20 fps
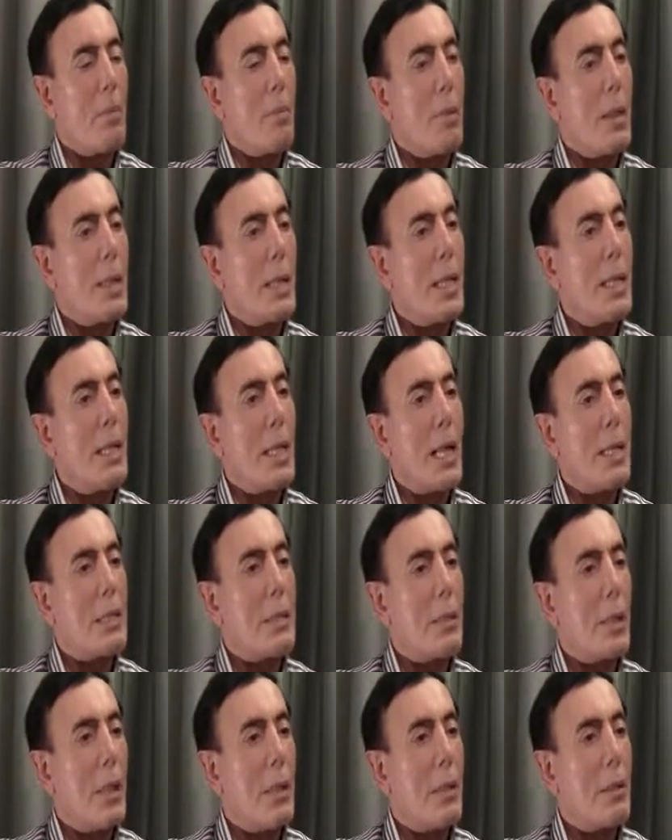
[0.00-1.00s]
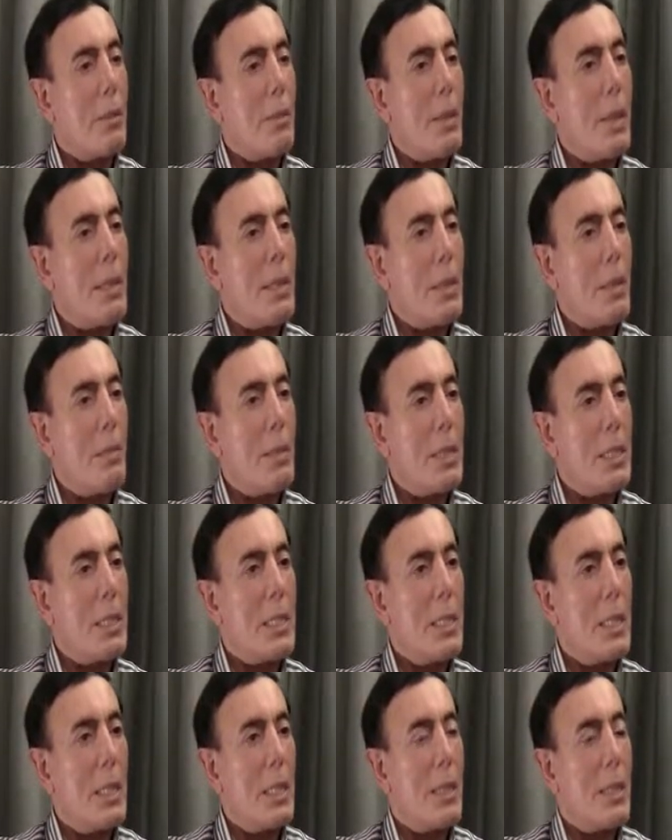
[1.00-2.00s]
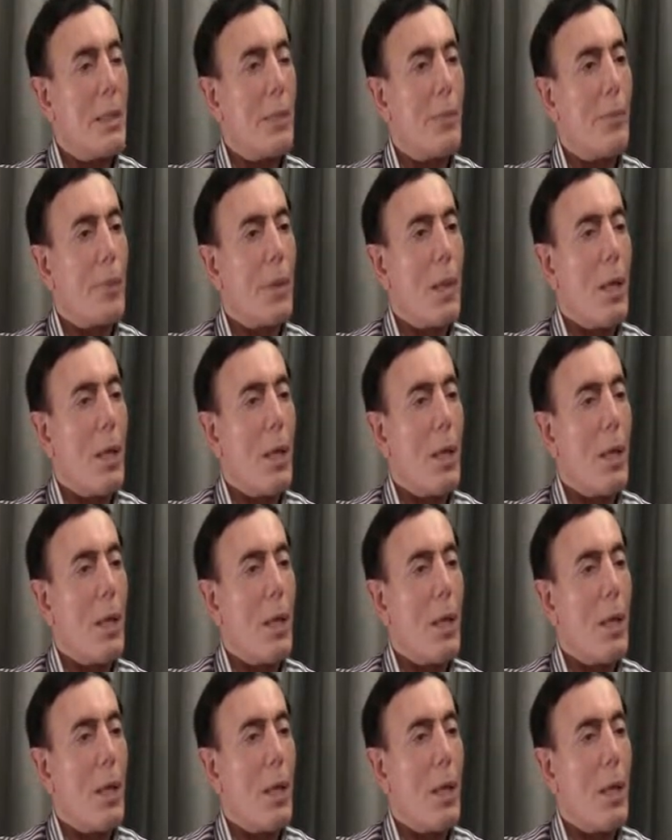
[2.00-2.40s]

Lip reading: But then that's remain to be seen.